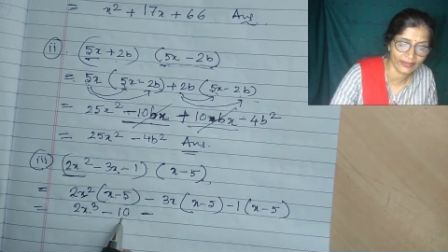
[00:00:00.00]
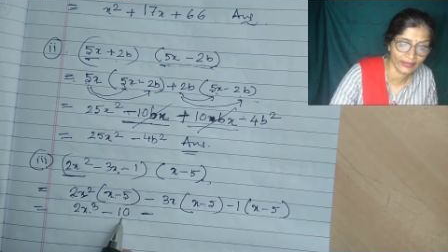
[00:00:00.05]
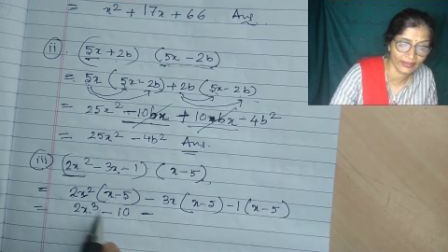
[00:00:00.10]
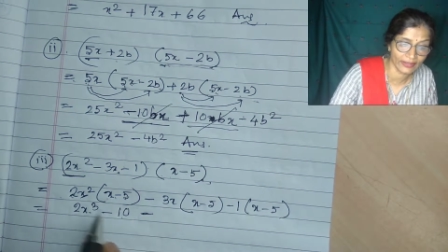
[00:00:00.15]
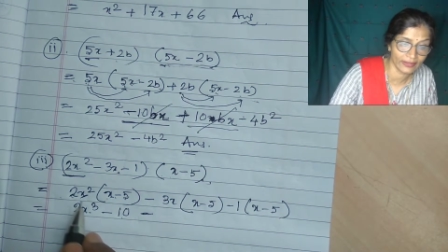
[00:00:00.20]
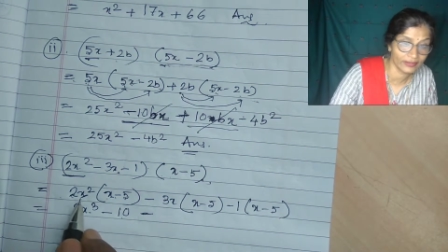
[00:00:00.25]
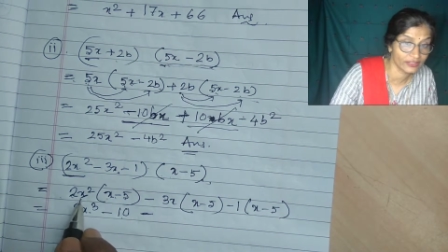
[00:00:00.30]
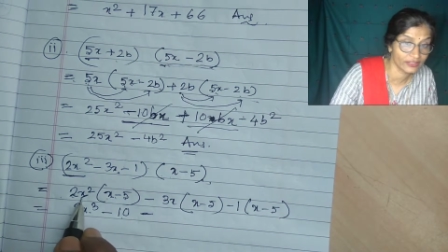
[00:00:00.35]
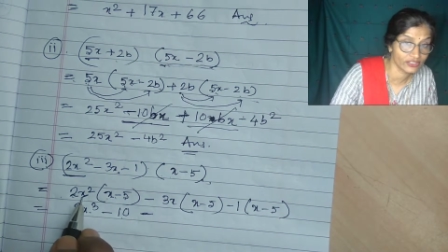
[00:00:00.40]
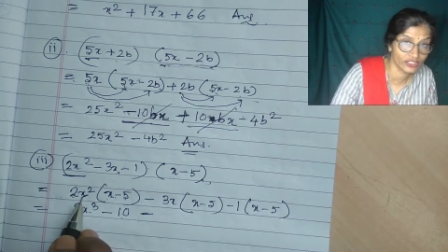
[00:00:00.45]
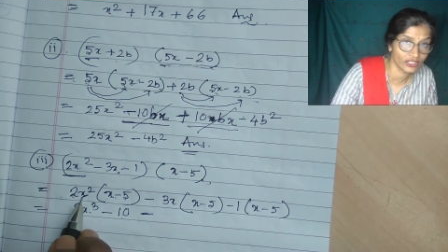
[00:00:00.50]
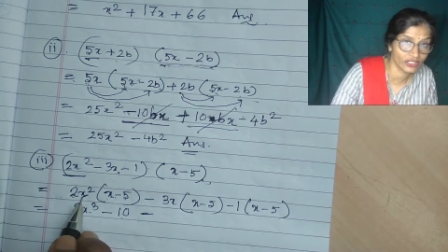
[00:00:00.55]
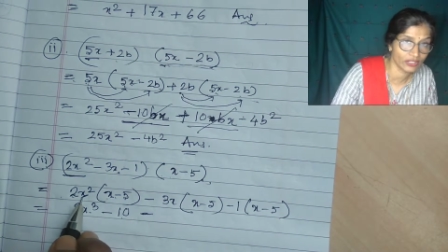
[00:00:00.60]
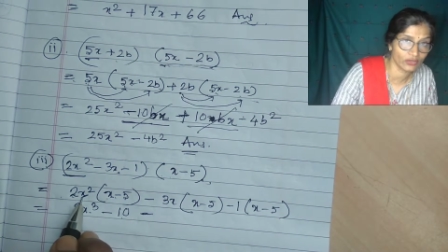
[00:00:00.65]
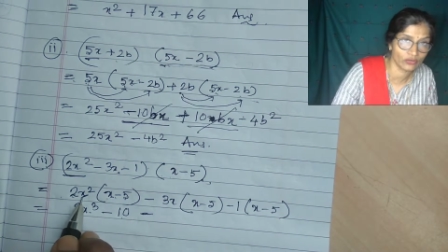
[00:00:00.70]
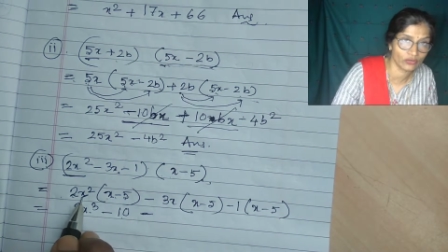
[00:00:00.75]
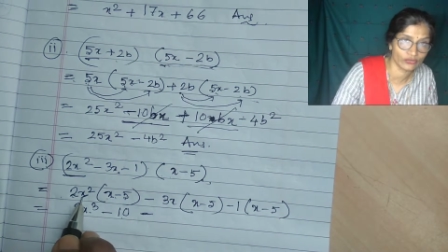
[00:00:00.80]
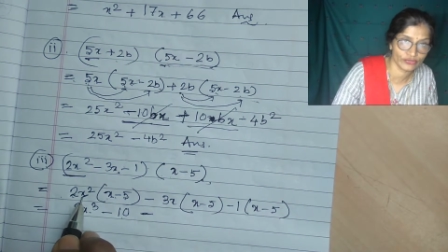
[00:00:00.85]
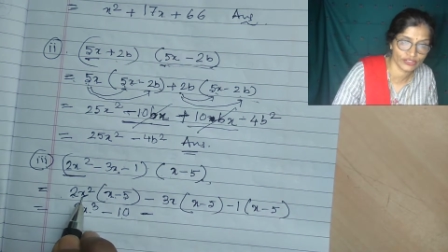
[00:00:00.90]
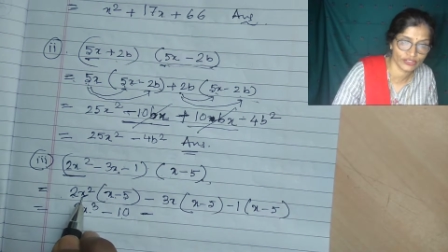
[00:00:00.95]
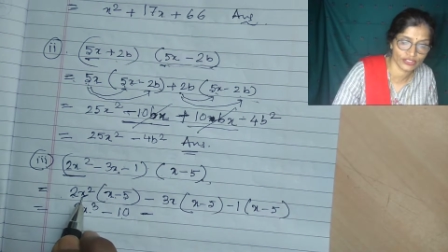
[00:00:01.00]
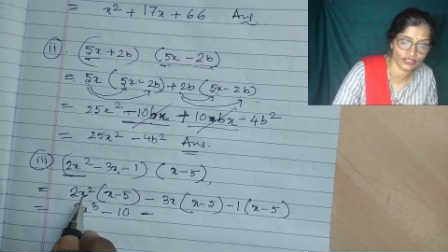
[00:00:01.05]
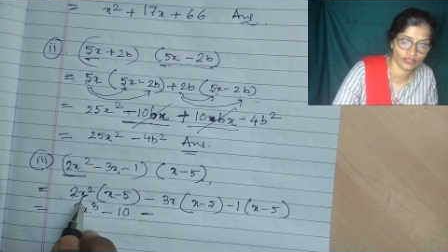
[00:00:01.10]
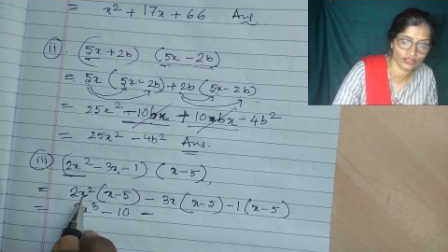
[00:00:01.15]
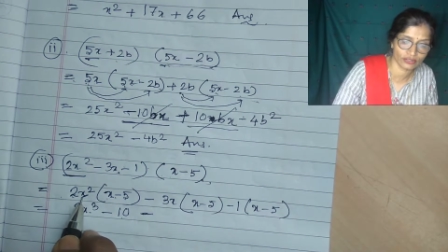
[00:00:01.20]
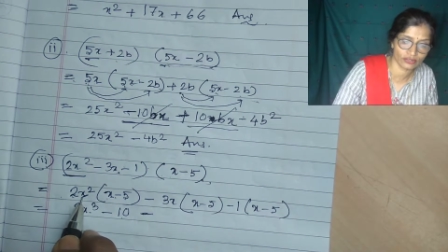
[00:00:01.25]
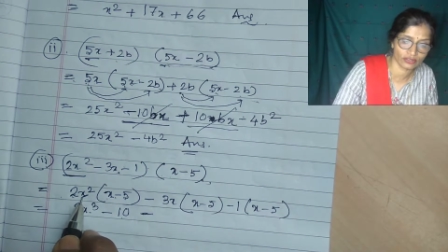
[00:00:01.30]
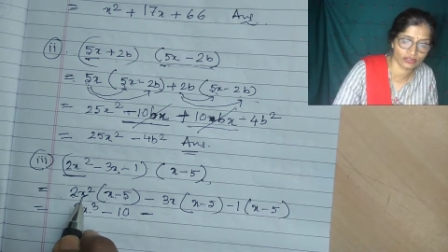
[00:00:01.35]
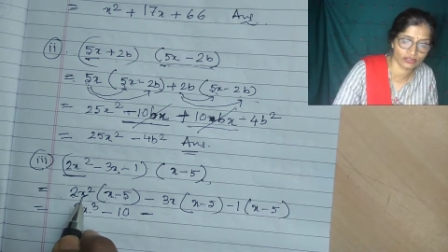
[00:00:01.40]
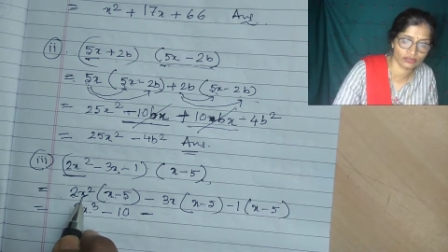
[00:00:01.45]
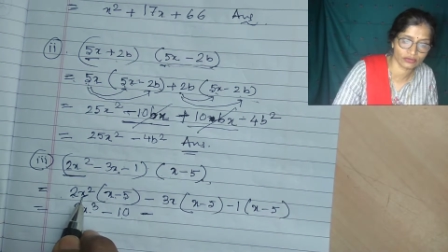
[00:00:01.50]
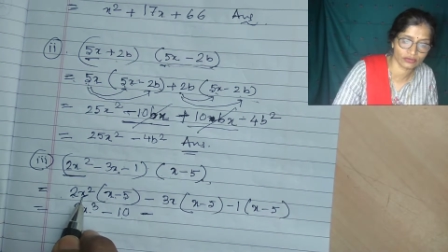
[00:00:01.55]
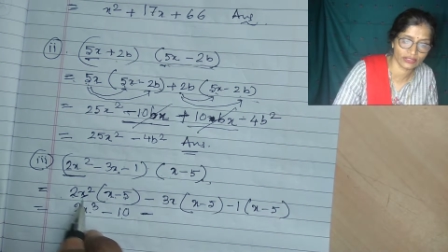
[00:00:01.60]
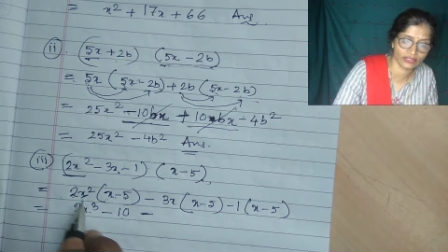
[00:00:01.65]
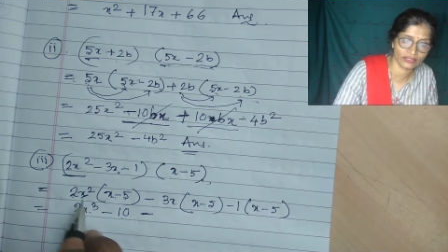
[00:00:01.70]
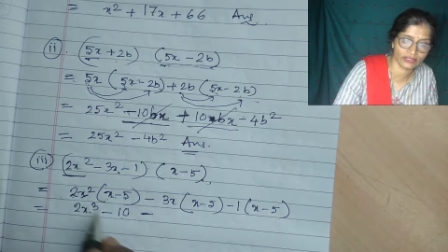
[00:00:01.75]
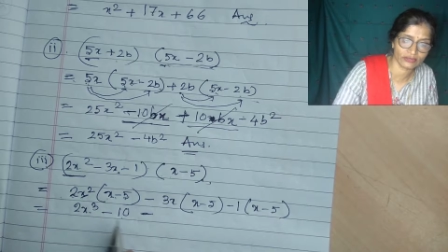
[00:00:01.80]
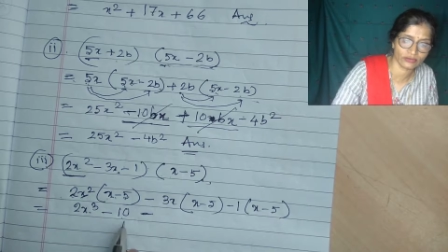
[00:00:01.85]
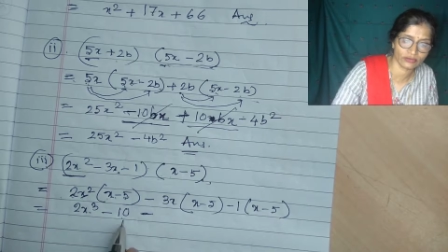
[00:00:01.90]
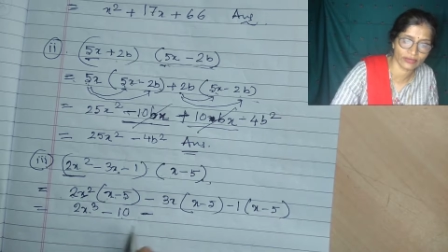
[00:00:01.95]
and literal coefficient is also there,
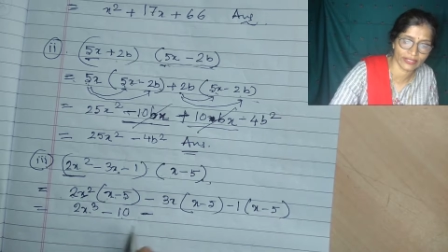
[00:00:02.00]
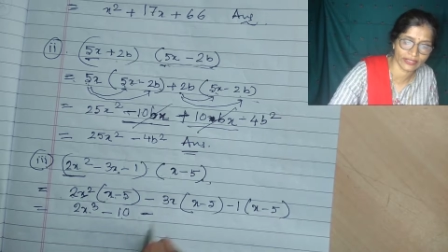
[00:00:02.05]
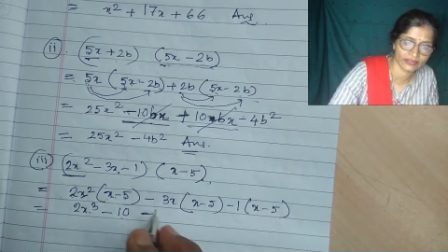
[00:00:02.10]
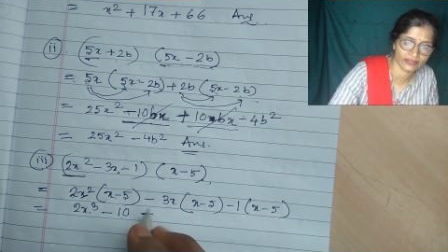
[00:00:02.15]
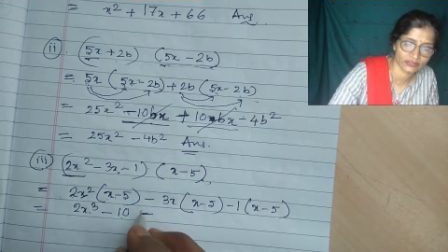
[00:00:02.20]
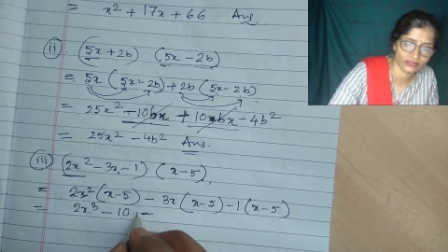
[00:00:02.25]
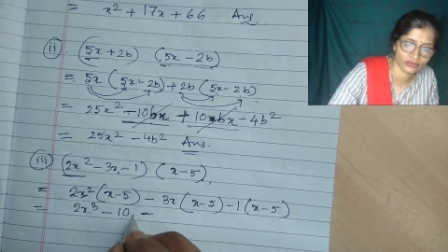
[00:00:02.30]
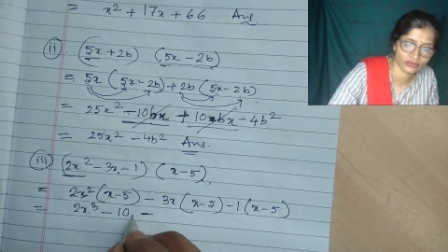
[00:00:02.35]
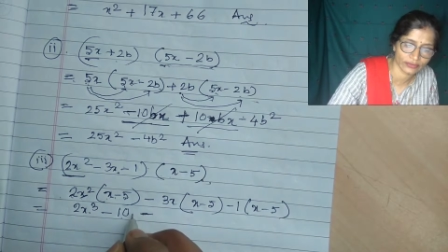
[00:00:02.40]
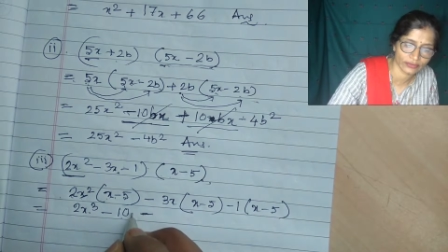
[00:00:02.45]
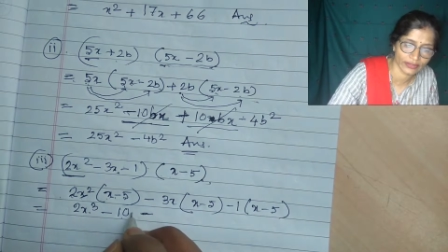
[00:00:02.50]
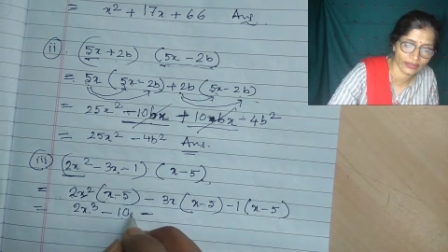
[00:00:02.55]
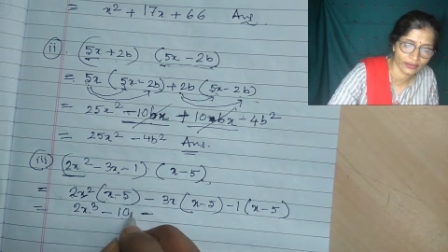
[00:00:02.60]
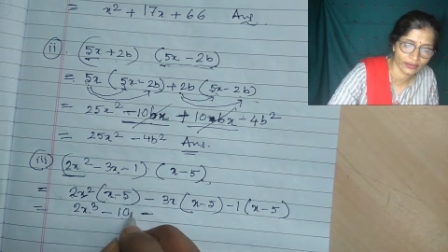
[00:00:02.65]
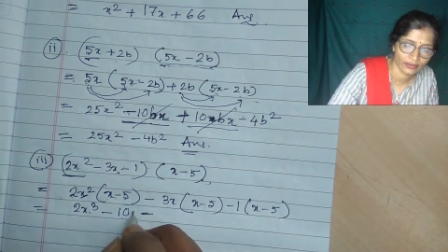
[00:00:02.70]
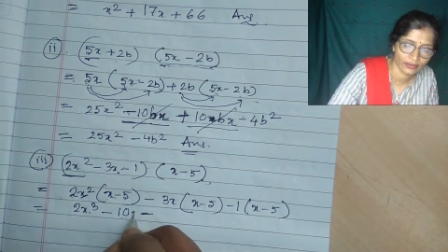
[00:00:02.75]
so x square.